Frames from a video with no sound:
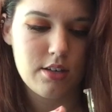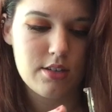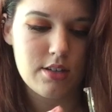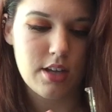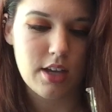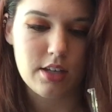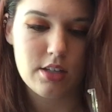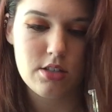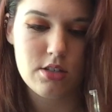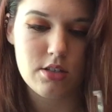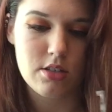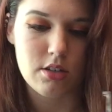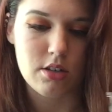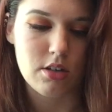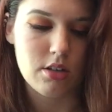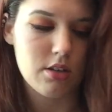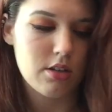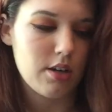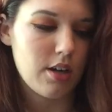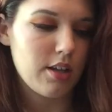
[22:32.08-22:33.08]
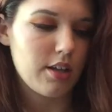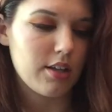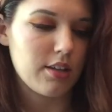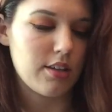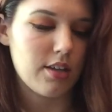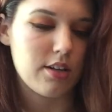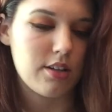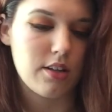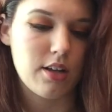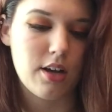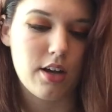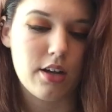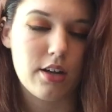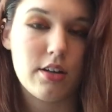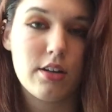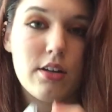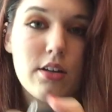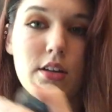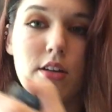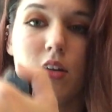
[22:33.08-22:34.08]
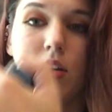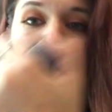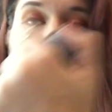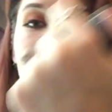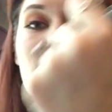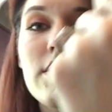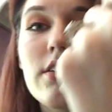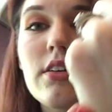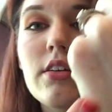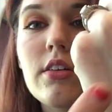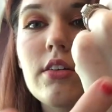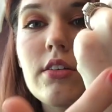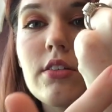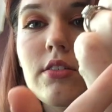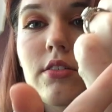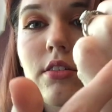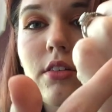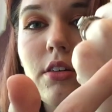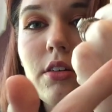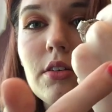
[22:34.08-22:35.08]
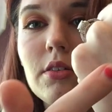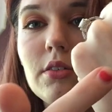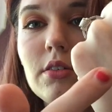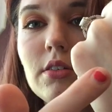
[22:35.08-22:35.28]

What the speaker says: texture. I like that a lot. So